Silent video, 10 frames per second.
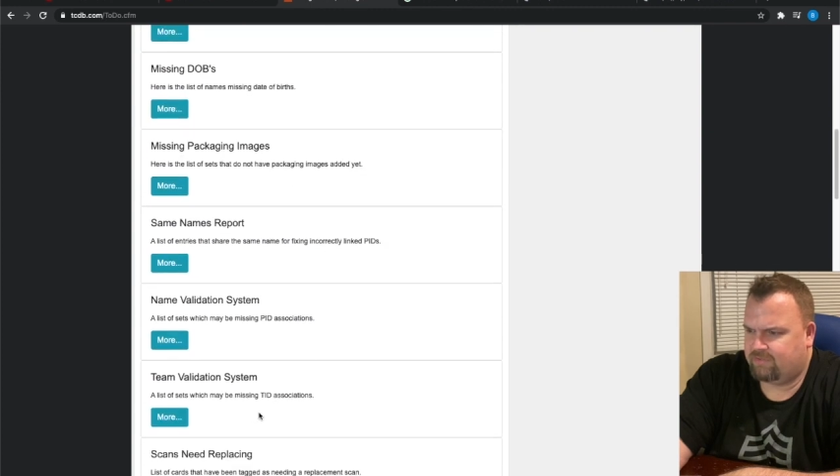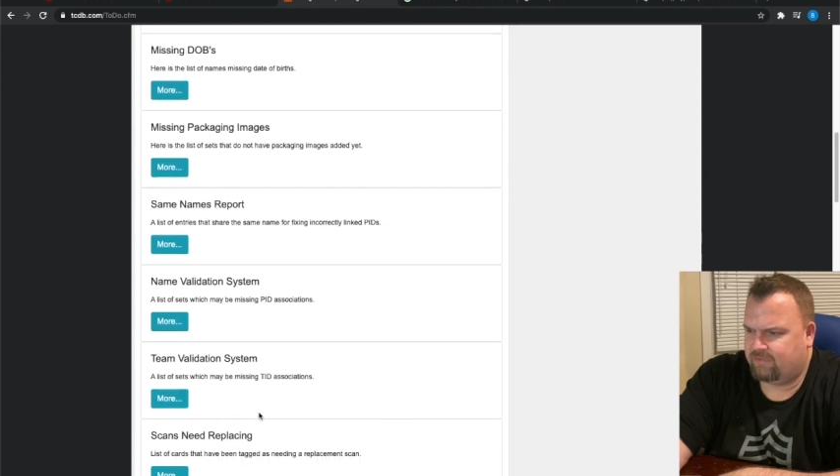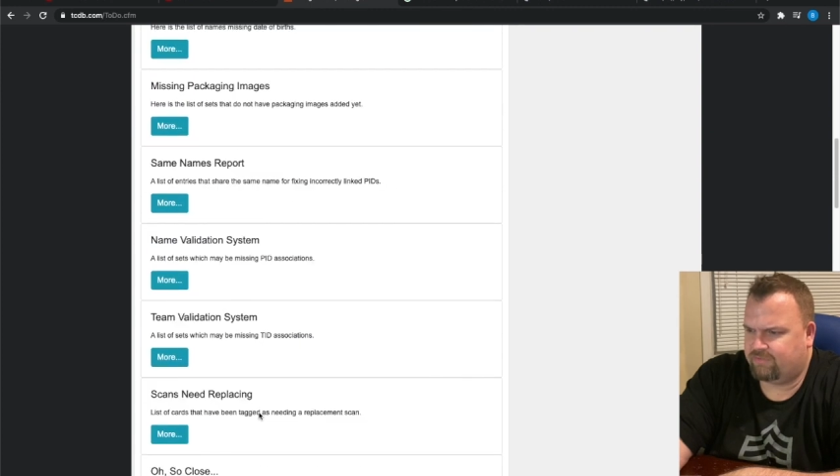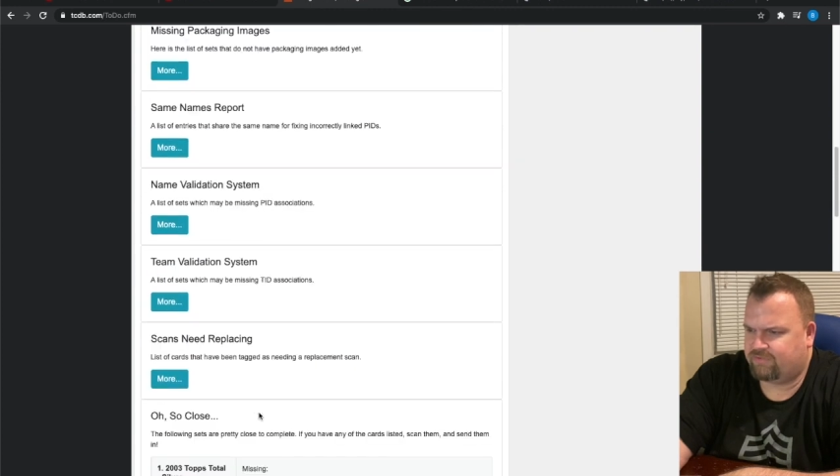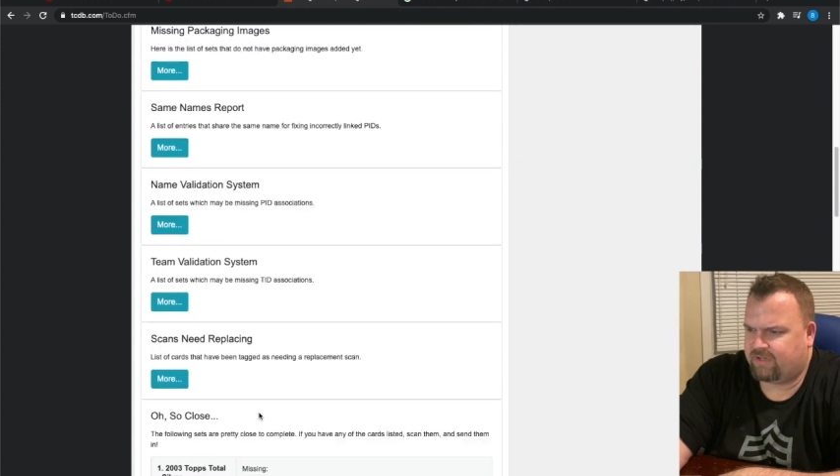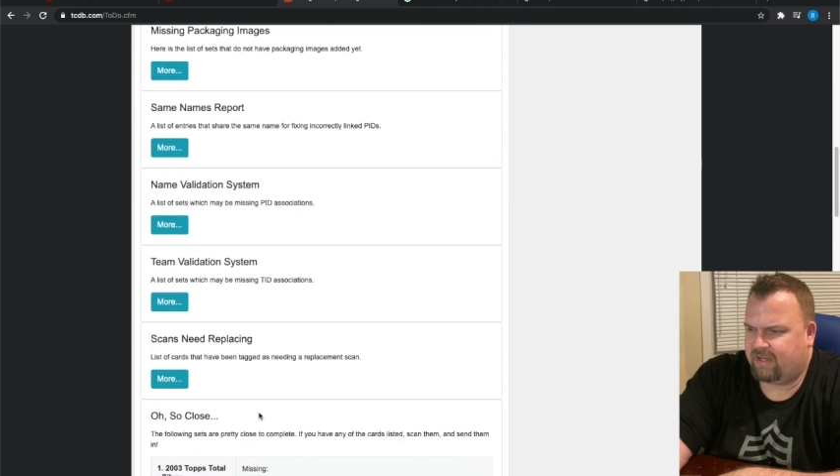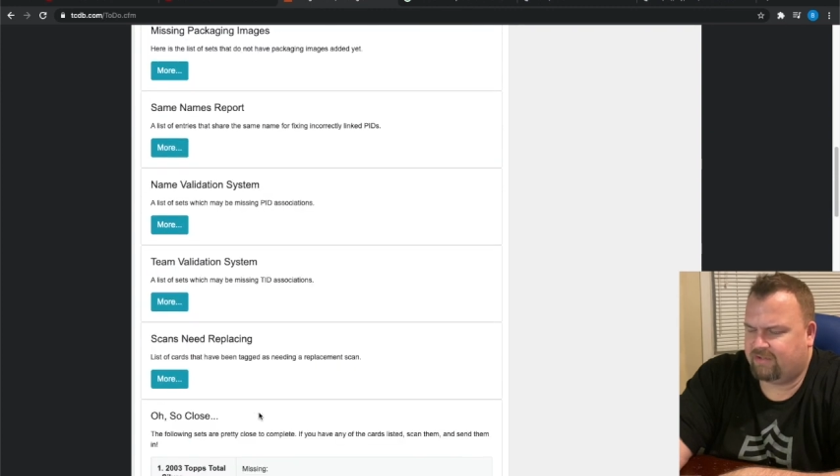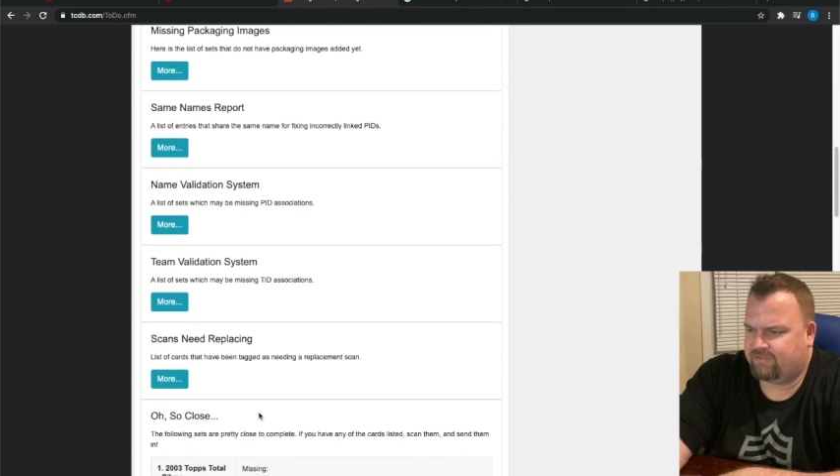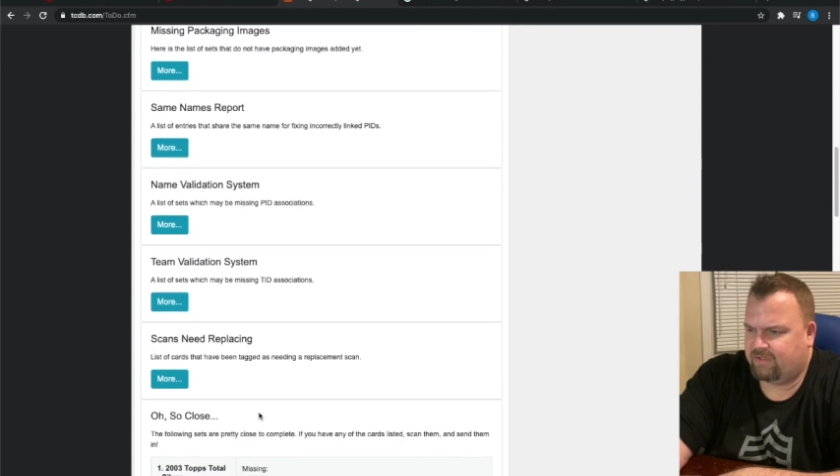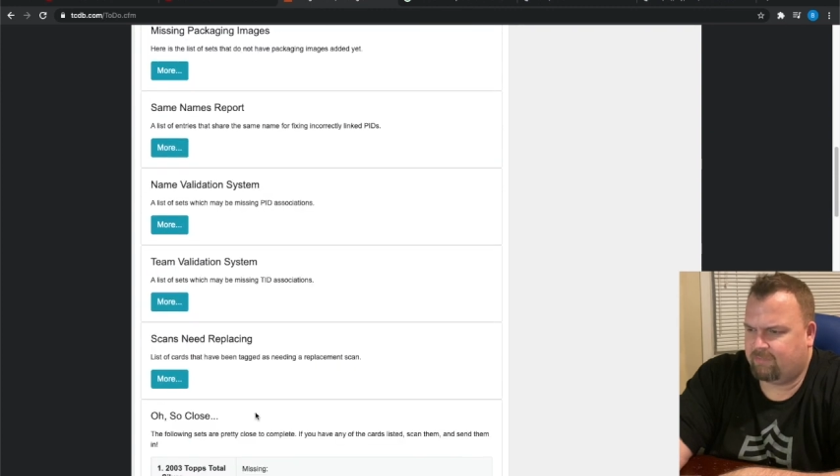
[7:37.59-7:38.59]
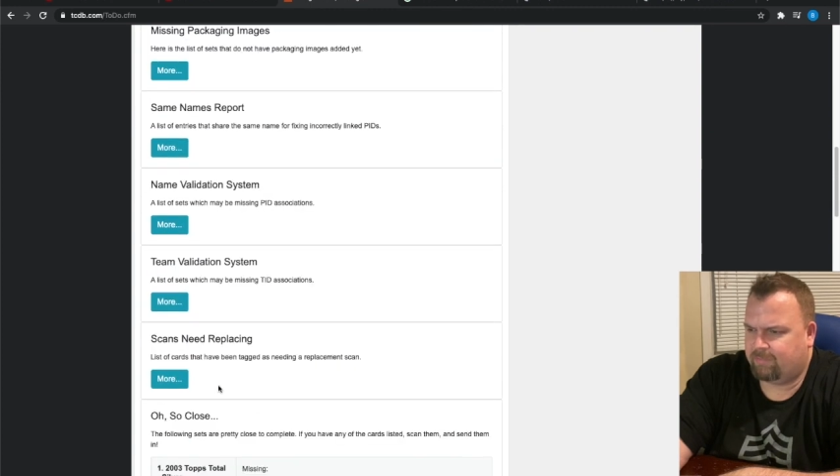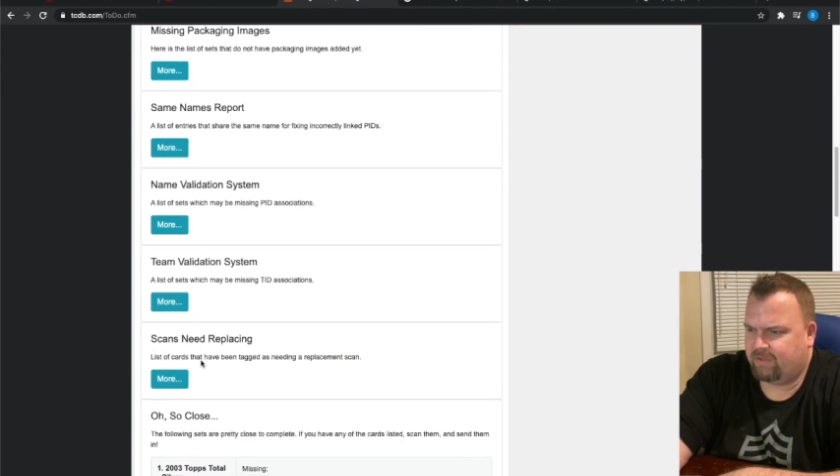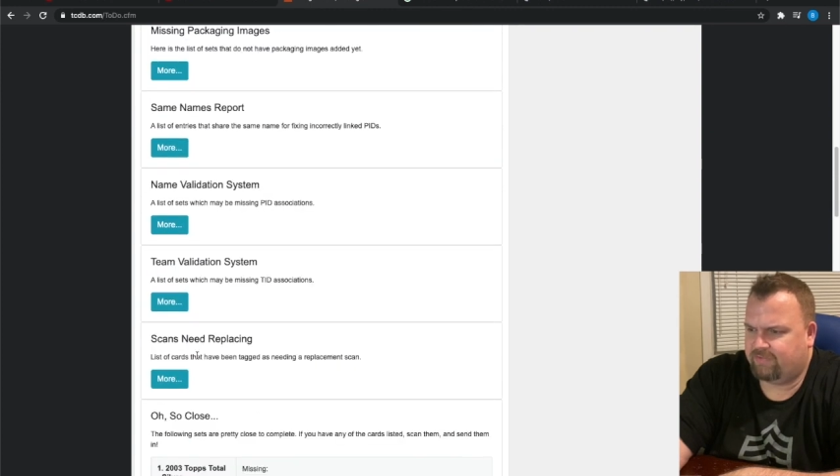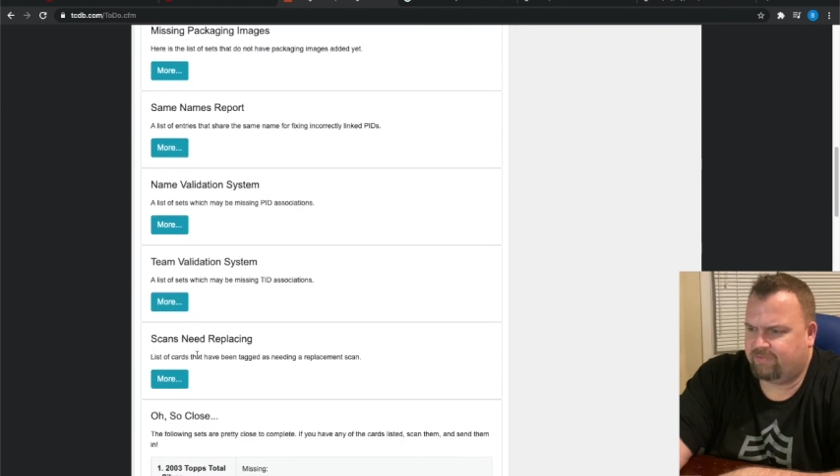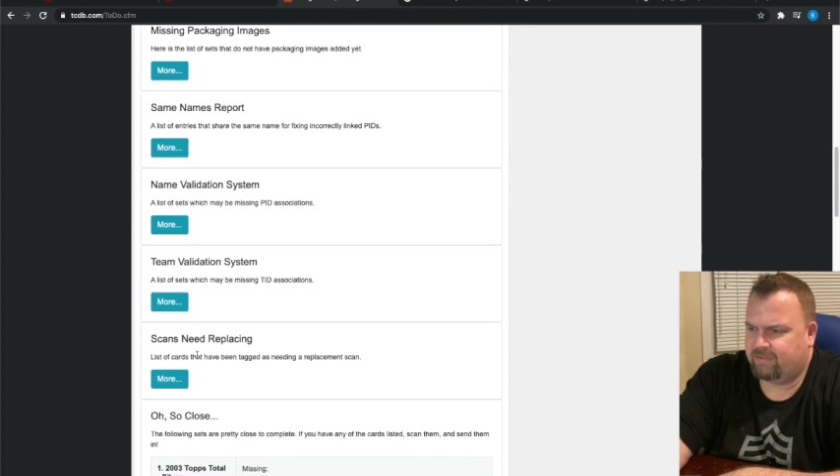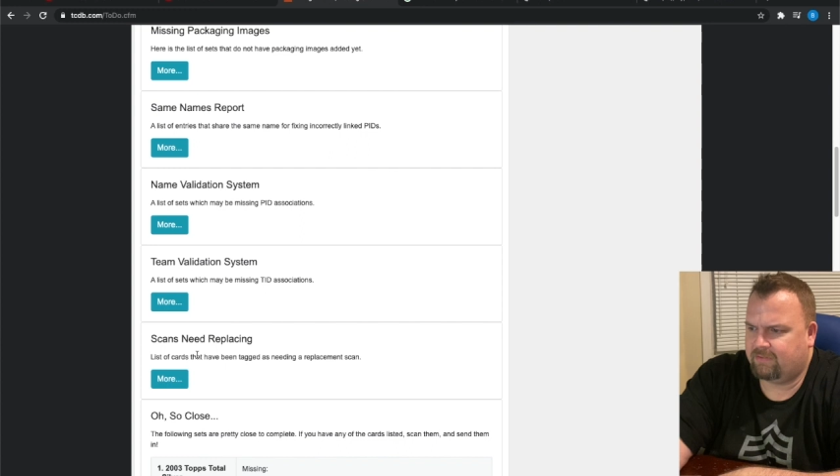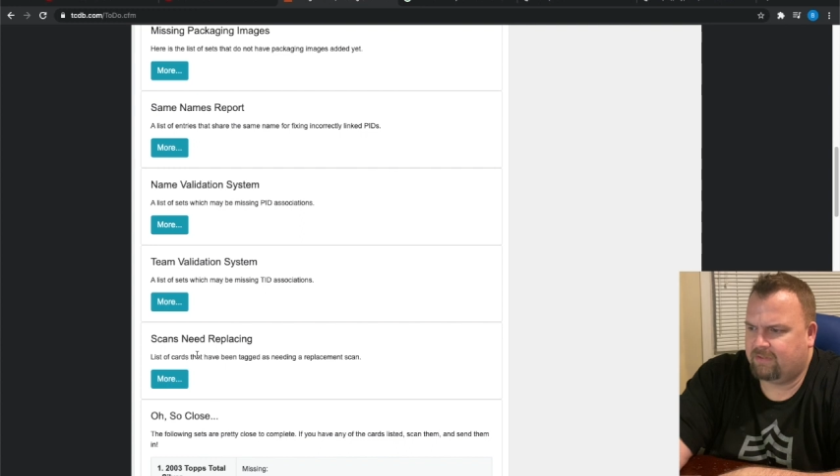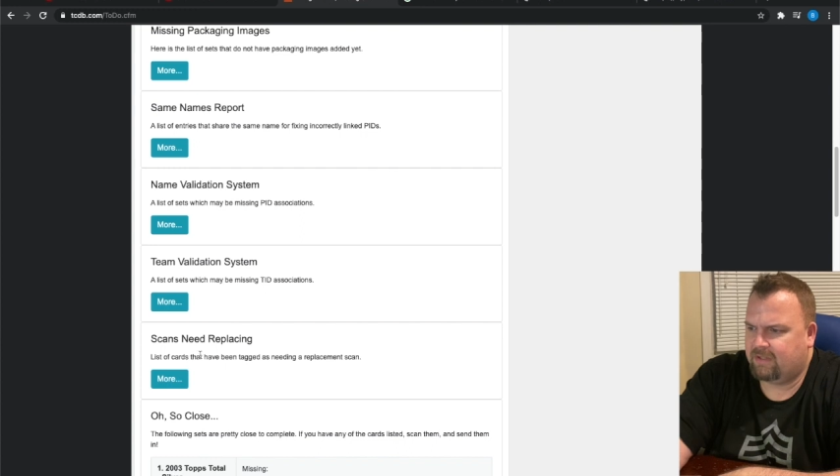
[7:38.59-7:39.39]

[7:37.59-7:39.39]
Oh, scans need replacing.